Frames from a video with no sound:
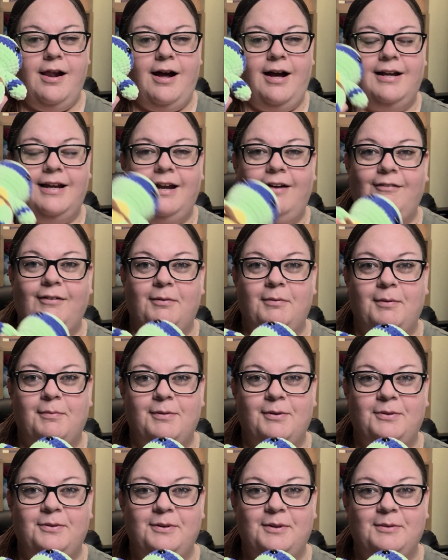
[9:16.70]
I can't
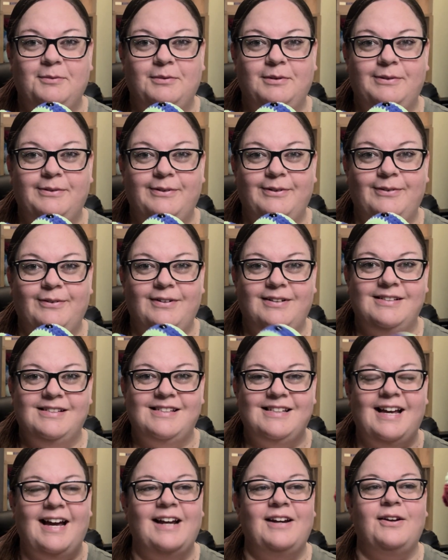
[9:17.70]
remember who the blue one was.
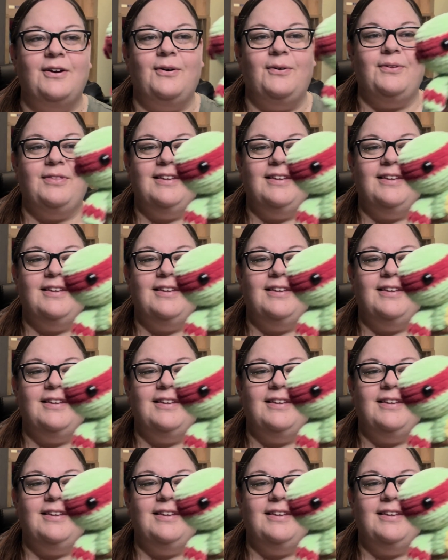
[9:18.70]
I know